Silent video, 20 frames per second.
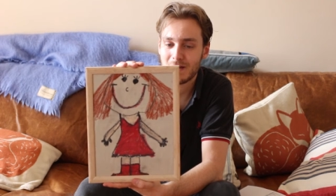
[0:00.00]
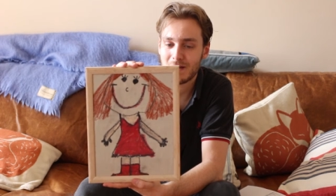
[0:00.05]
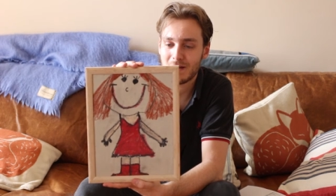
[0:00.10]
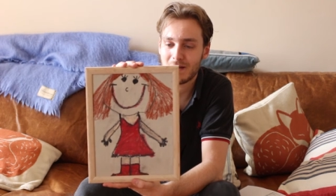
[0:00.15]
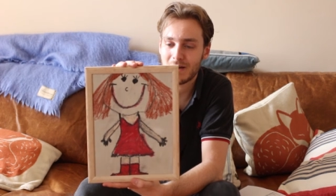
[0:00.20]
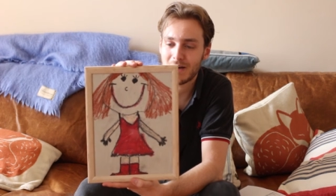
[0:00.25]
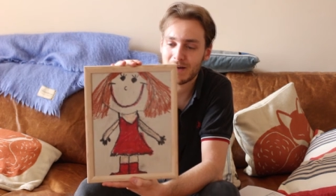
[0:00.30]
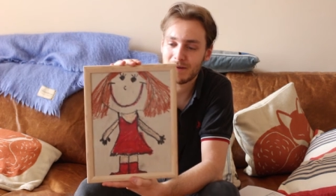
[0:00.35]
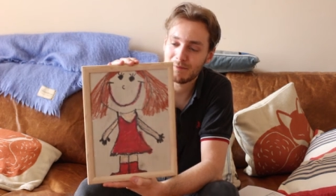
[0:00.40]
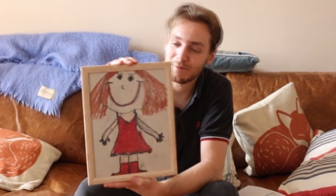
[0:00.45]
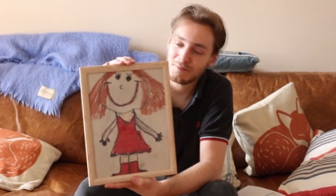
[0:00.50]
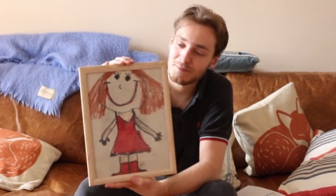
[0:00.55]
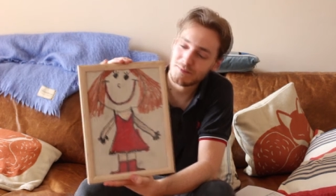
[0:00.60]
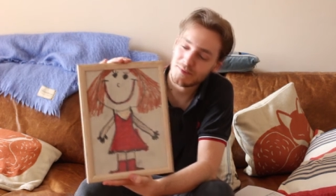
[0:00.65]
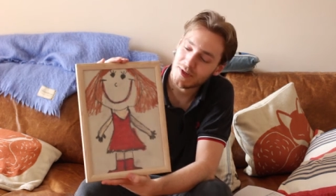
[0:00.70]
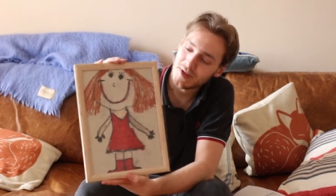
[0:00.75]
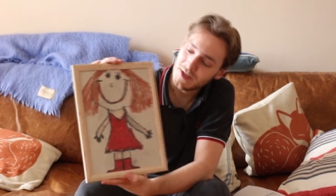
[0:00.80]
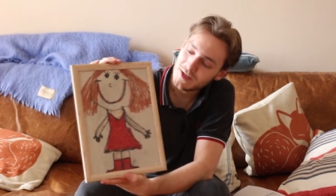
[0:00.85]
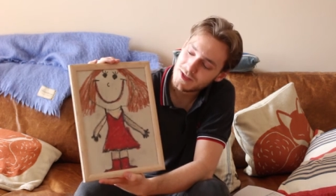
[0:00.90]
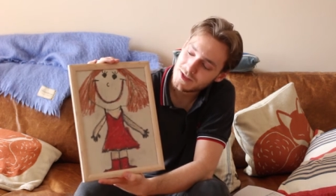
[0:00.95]
Um,
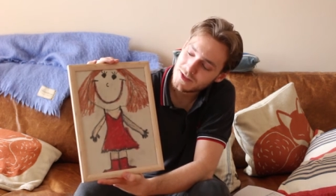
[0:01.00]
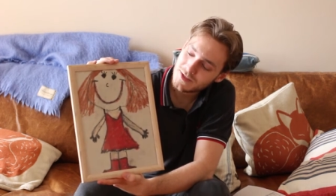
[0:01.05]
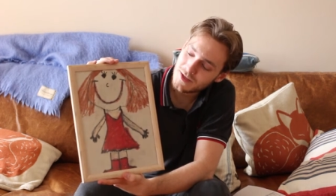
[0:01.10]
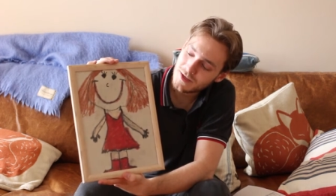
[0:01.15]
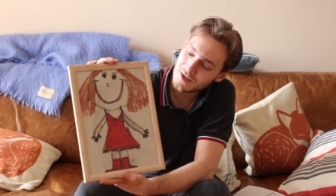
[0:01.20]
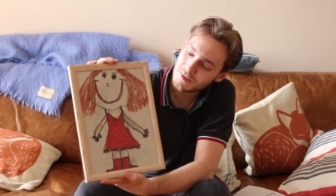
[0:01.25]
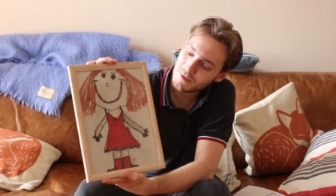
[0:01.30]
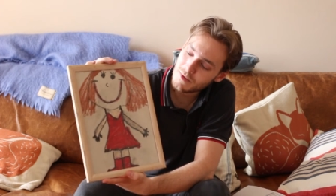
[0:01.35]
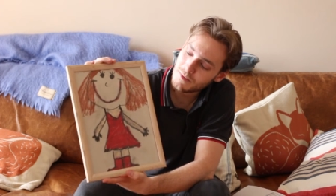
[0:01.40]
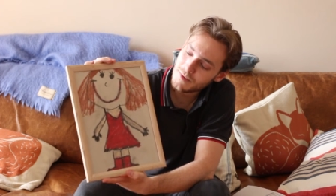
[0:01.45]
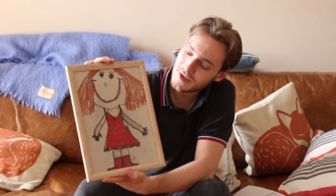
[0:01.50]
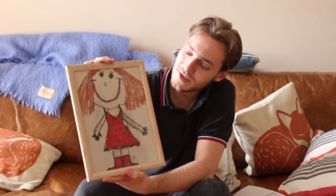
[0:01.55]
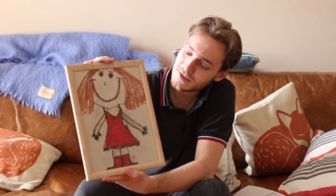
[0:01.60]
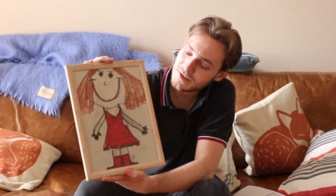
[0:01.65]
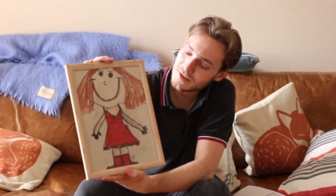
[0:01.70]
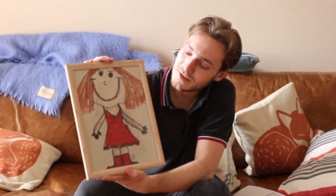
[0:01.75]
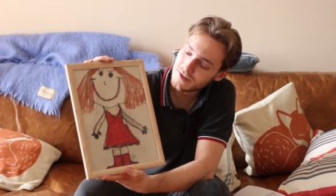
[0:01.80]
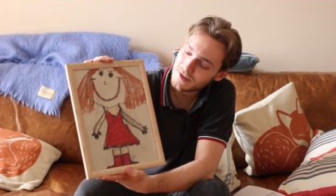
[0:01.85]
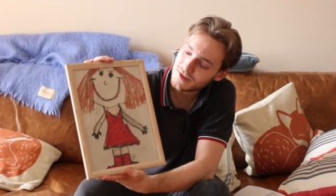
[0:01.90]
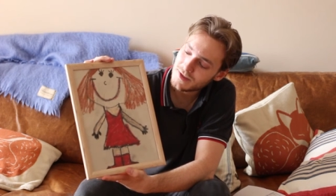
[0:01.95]
slightly more
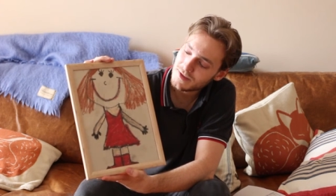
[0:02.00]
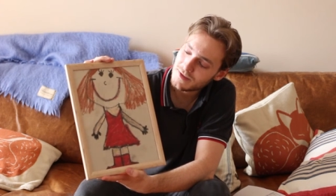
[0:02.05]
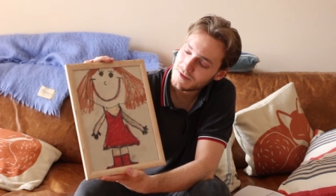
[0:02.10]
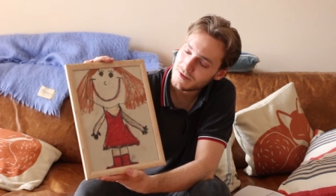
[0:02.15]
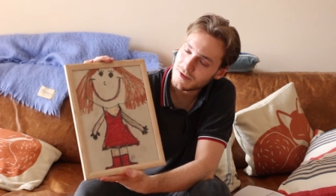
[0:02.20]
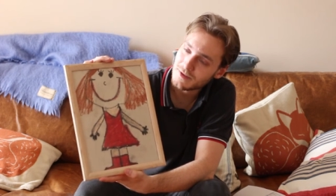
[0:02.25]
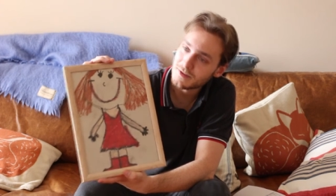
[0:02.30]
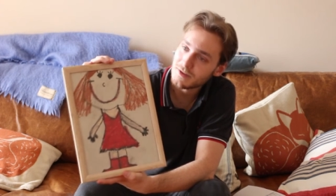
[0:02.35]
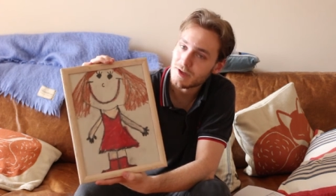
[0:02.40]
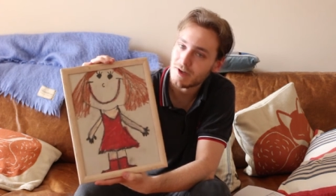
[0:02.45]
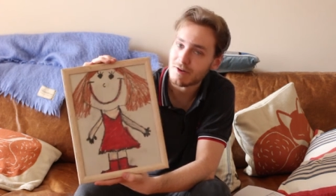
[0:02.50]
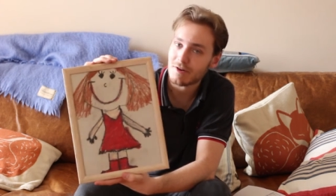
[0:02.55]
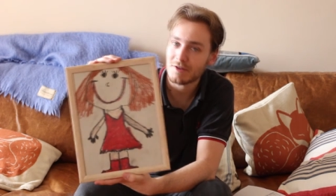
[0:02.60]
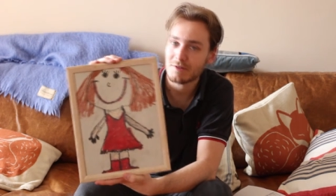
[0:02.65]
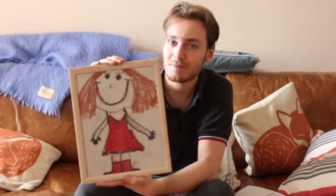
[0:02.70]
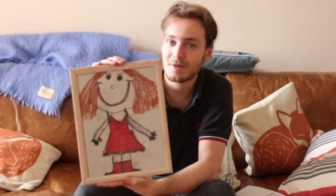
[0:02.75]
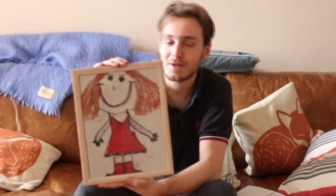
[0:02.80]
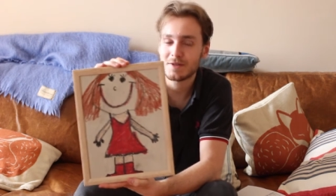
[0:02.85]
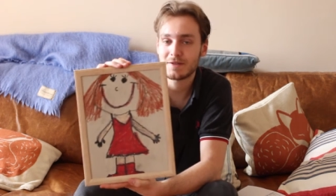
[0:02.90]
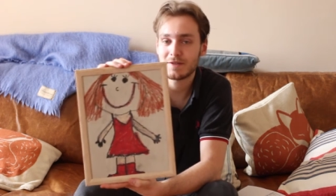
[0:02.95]
basic than her
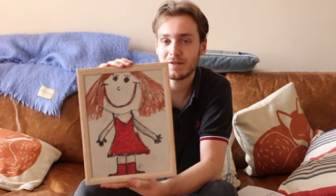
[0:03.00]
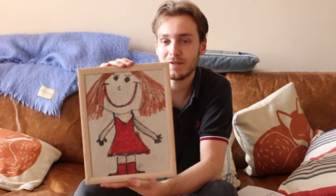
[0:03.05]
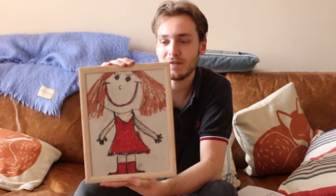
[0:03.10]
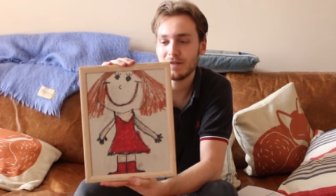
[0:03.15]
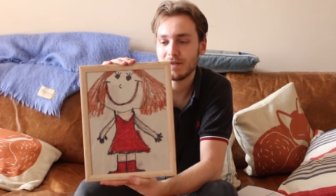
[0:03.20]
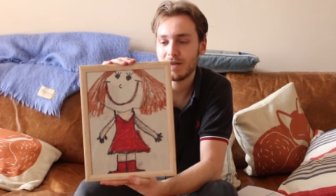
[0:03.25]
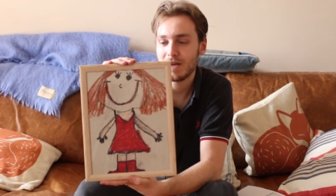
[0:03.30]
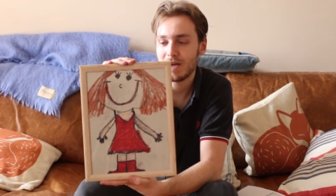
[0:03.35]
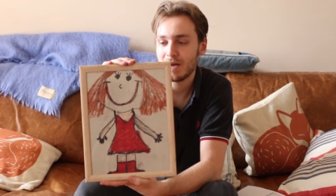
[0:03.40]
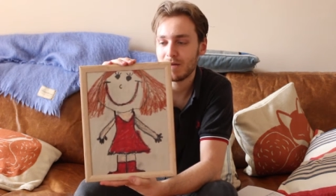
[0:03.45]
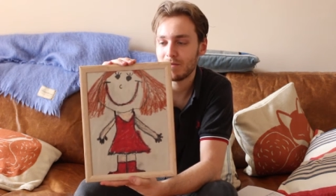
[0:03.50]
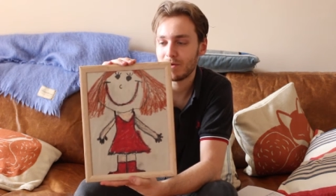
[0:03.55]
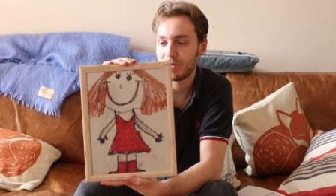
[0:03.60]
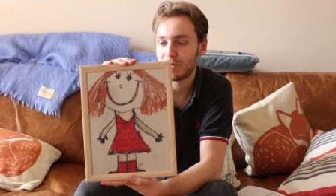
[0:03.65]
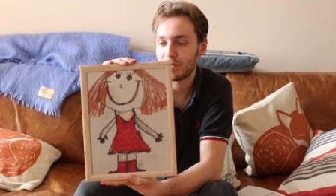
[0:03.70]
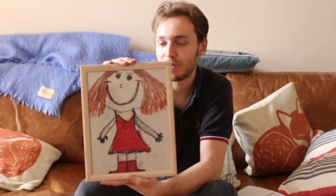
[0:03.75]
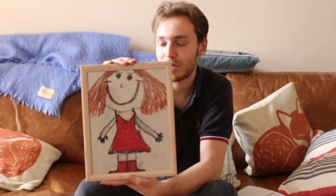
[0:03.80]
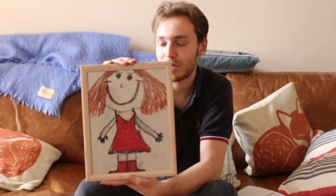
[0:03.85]
other pieces, but